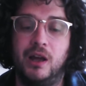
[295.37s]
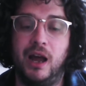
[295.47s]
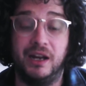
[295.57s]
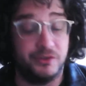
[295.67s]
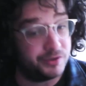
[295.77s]

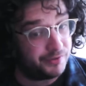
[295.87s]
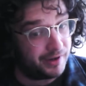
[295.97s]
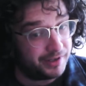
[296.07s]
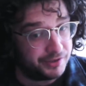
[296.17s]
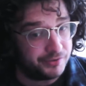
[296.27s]
And it's also a
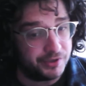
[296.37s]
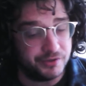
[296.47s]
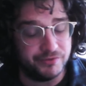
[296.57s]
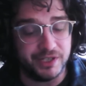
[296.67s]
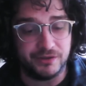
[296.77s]
very useful
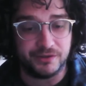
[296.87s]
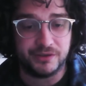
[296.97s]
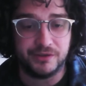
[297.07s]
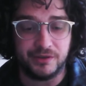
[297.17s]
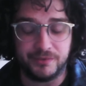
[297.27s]

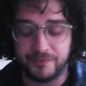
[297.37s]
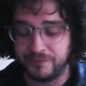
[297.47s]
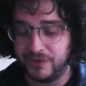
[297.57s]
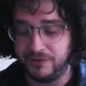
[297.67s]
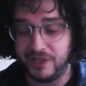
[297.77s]
resource. So
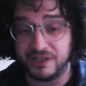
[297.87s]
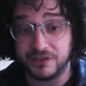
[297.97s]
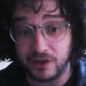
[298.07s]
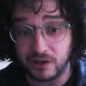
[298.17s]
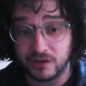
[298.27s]
if you get
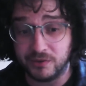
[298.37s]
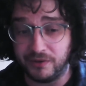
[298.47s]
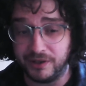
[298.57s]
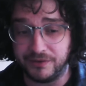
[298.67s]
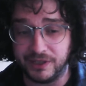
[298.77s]
stuck or
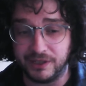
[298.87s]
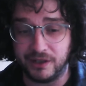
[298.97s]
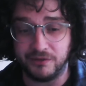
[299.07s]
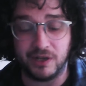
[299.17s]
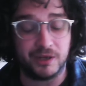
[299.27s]
anything,
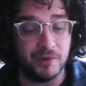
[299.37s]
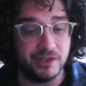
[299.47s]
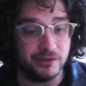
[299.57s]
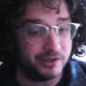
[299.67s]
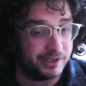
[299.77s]
I'd
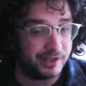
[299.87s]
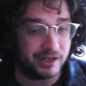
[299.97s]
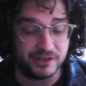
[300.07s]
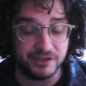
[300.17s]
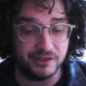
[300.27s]
recommend looking at that
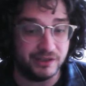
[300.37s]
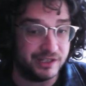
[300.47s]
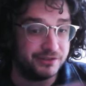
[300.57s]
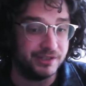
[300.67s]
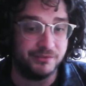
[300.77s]
because you can
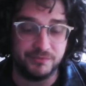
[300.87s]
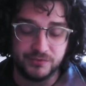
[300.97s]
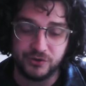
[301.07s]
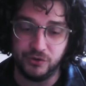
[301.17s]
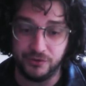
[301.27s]
literally
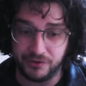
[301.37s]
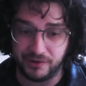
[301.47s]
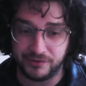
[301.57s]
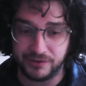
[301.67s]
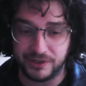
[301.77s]
trawl through
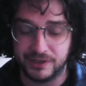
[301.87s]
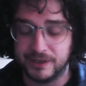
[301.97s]
everything.